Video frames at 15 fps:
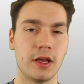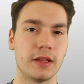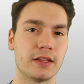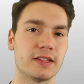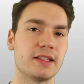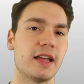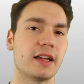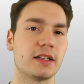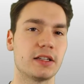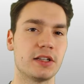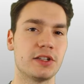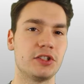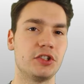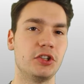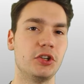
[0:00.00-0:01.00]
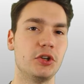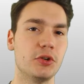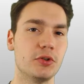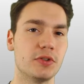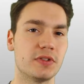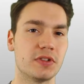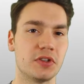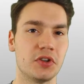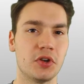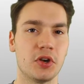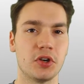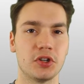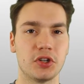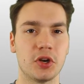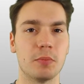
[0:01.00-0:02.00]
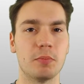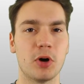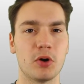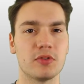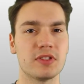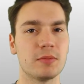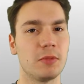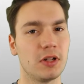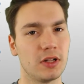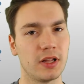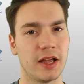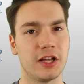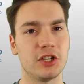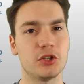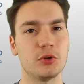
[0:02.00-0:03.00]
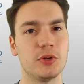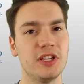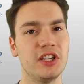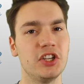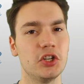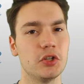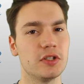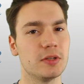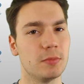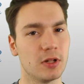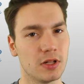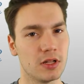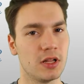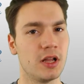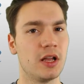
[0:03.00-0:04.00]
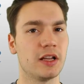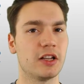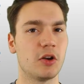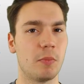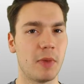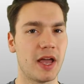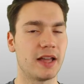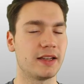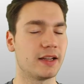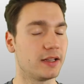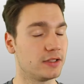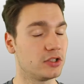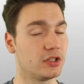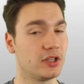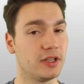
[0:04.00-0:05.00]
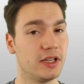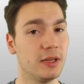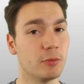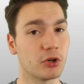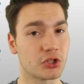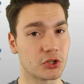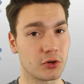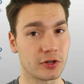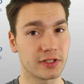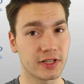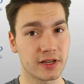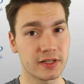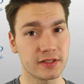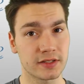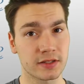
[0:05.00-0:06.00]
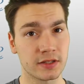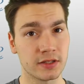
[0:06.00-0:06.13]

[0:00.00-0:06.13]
and the second is use composable and reusable commanding keyboard shortcuts,